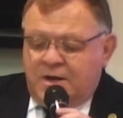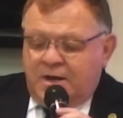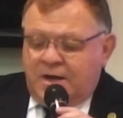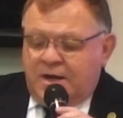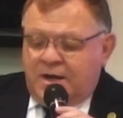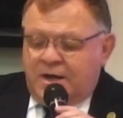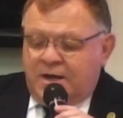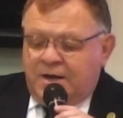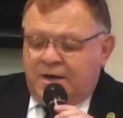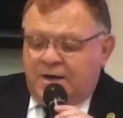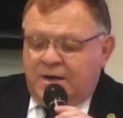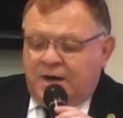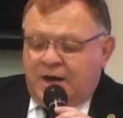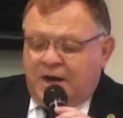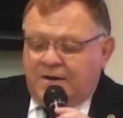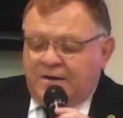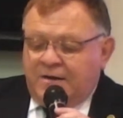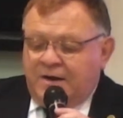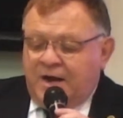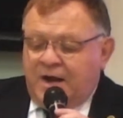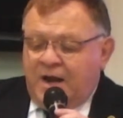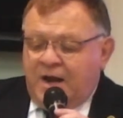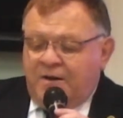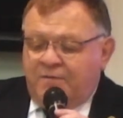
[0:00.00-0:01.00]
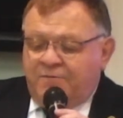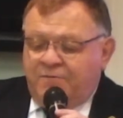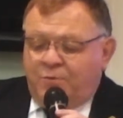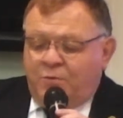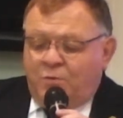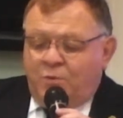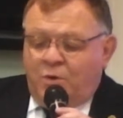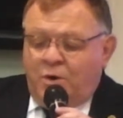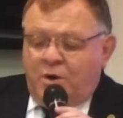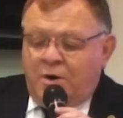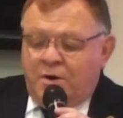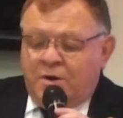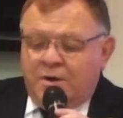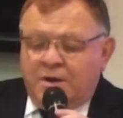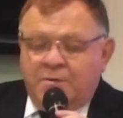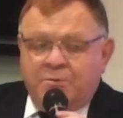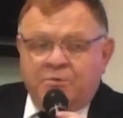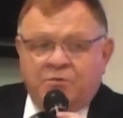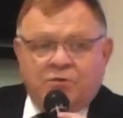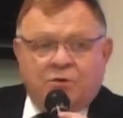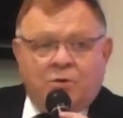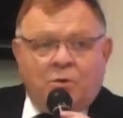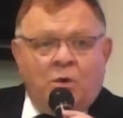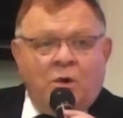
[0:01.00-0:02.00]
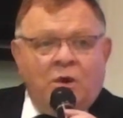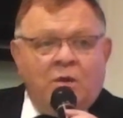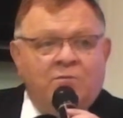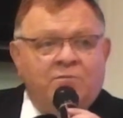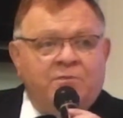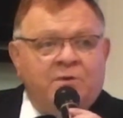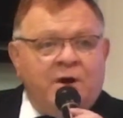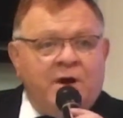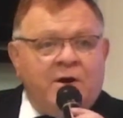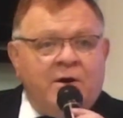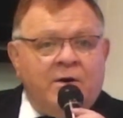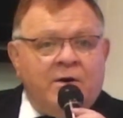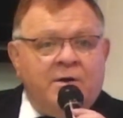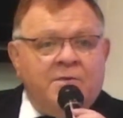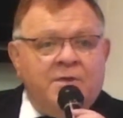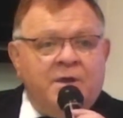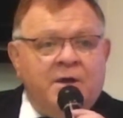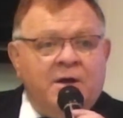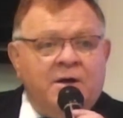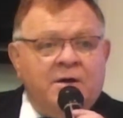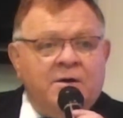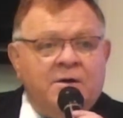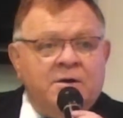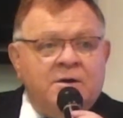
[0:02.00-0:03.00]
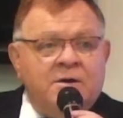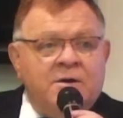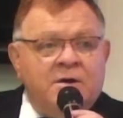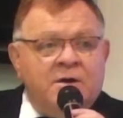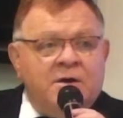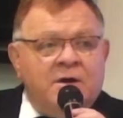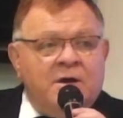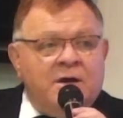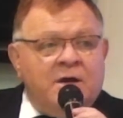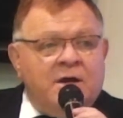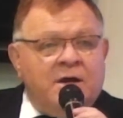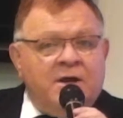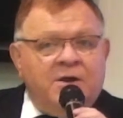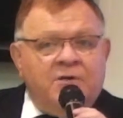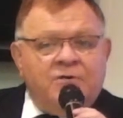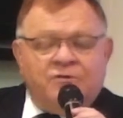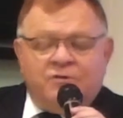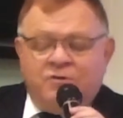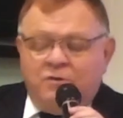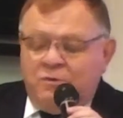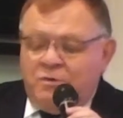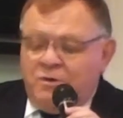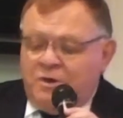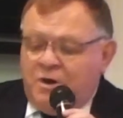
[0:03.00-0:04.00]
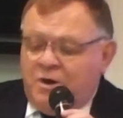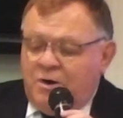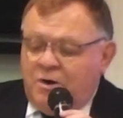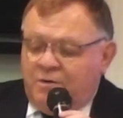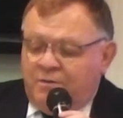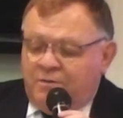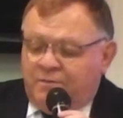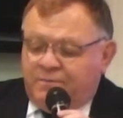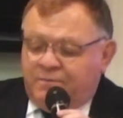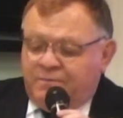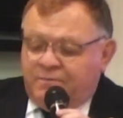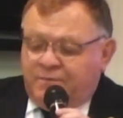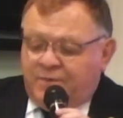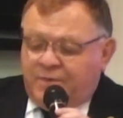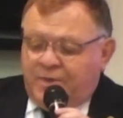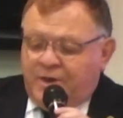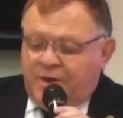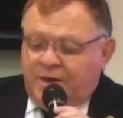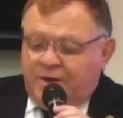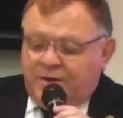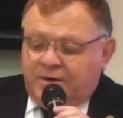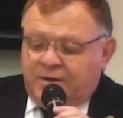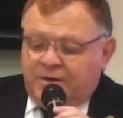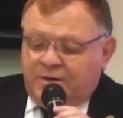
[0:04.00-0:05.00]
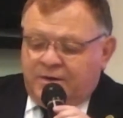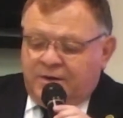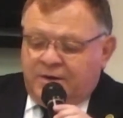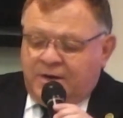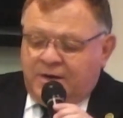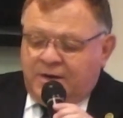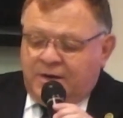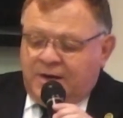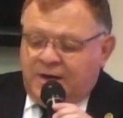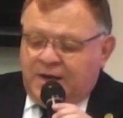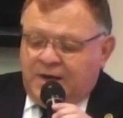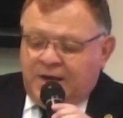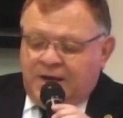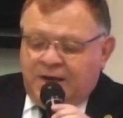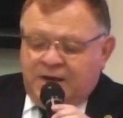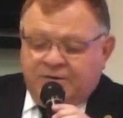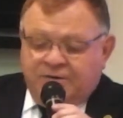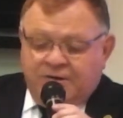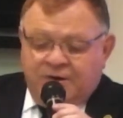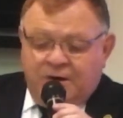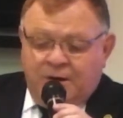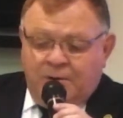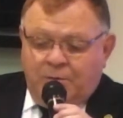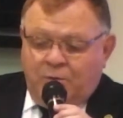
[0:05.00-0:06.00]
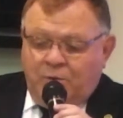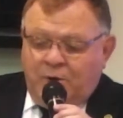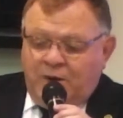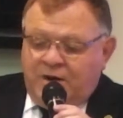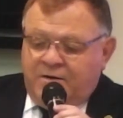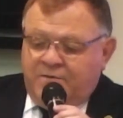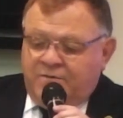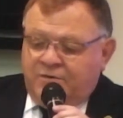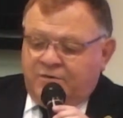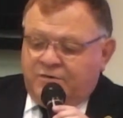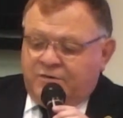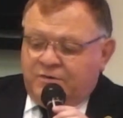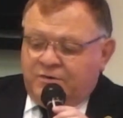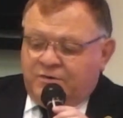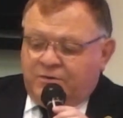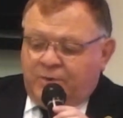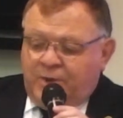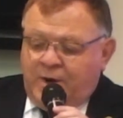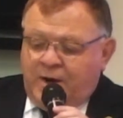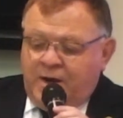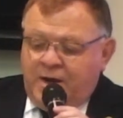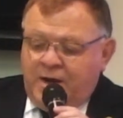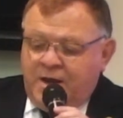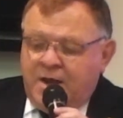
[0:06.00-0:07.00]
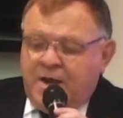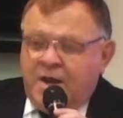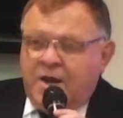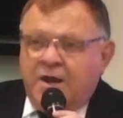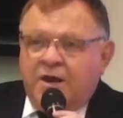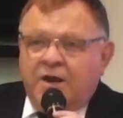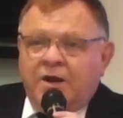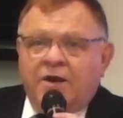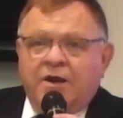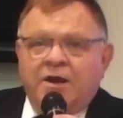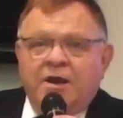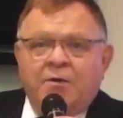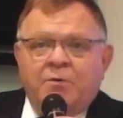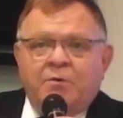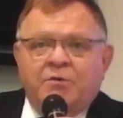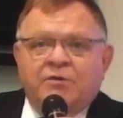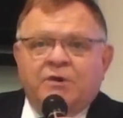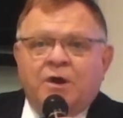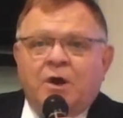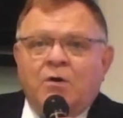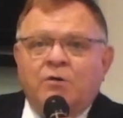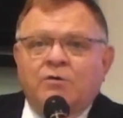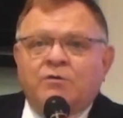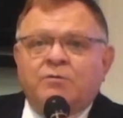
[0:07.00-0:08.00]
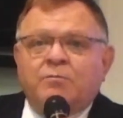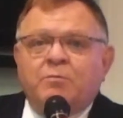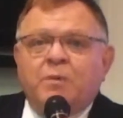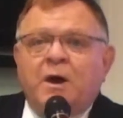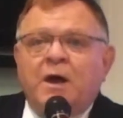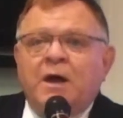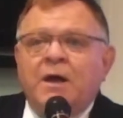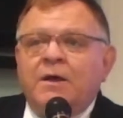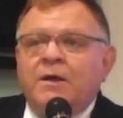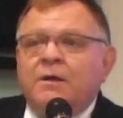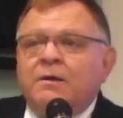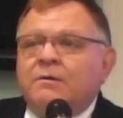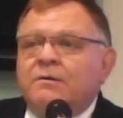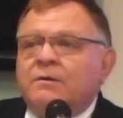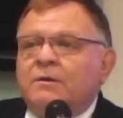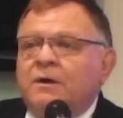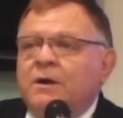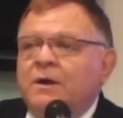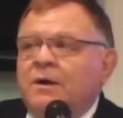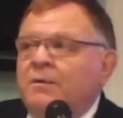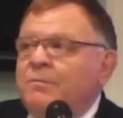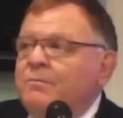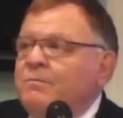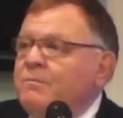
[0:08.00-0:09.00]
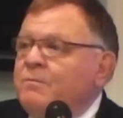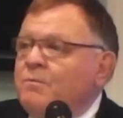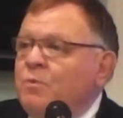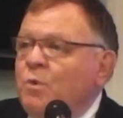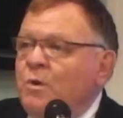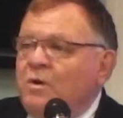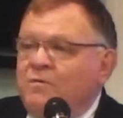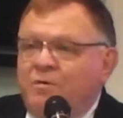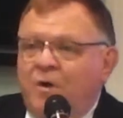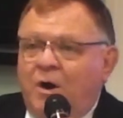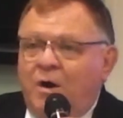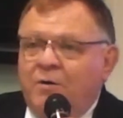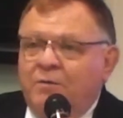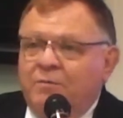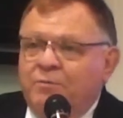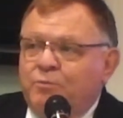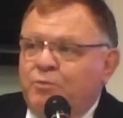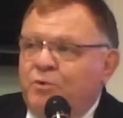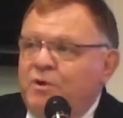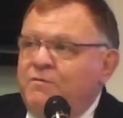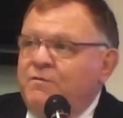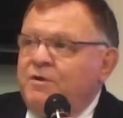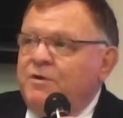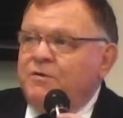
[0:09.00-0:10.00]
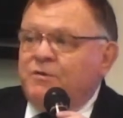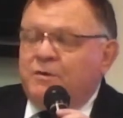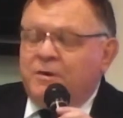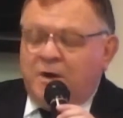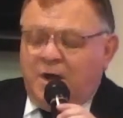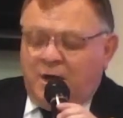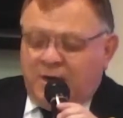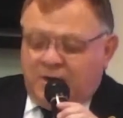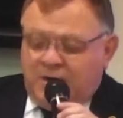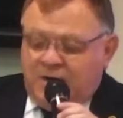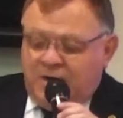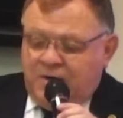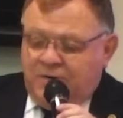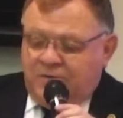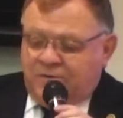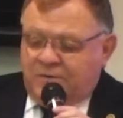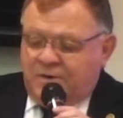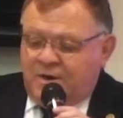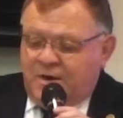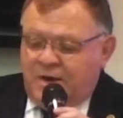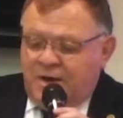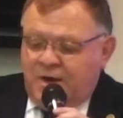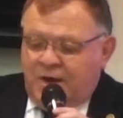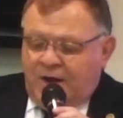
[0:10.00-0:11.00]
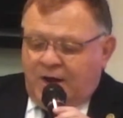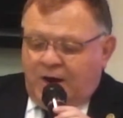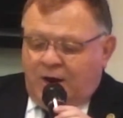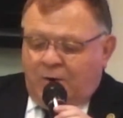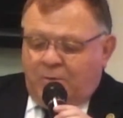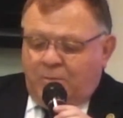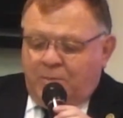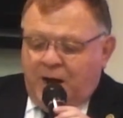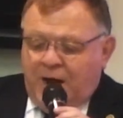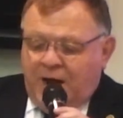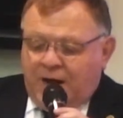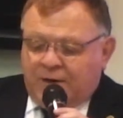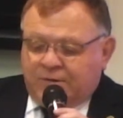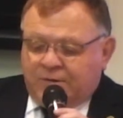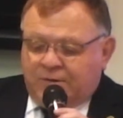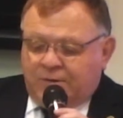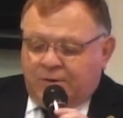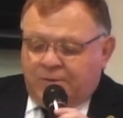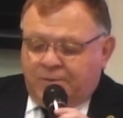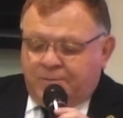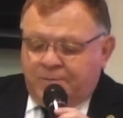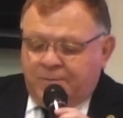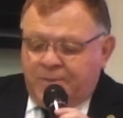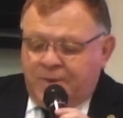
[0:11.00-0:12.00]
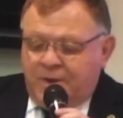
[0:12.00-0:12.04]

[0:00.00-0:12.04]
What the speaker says: in 1984. He was a qualifier in his junior year for the NCAA Division III. He was coached by one of our previous inductees, Al Baxter.